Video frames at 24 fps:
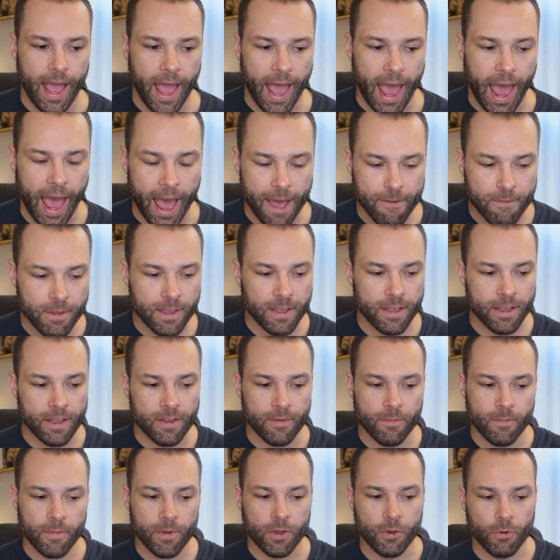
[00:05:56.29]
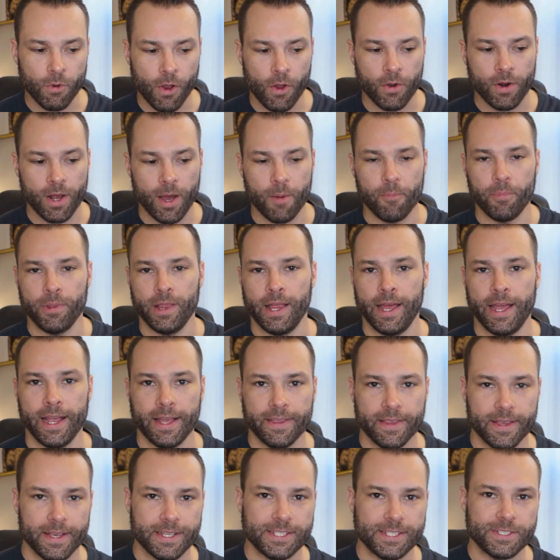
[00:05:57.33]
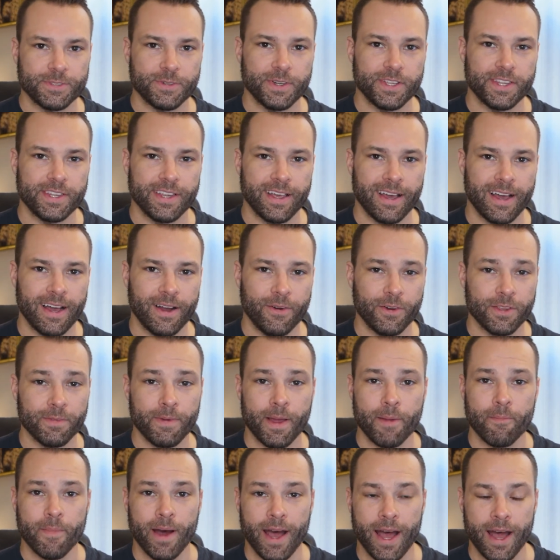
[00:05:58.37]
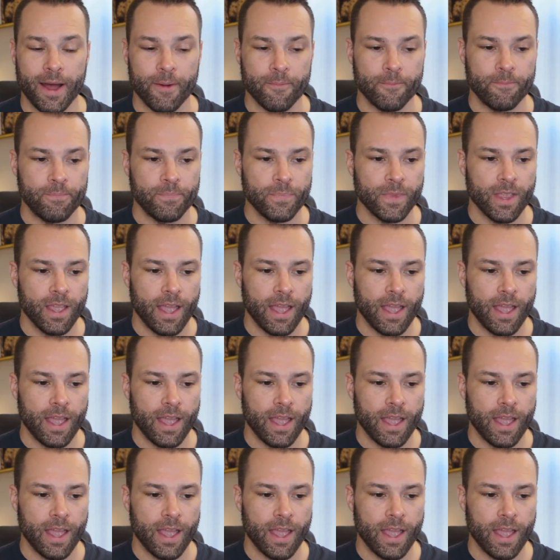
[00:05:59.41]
having grown up playing this with my mom,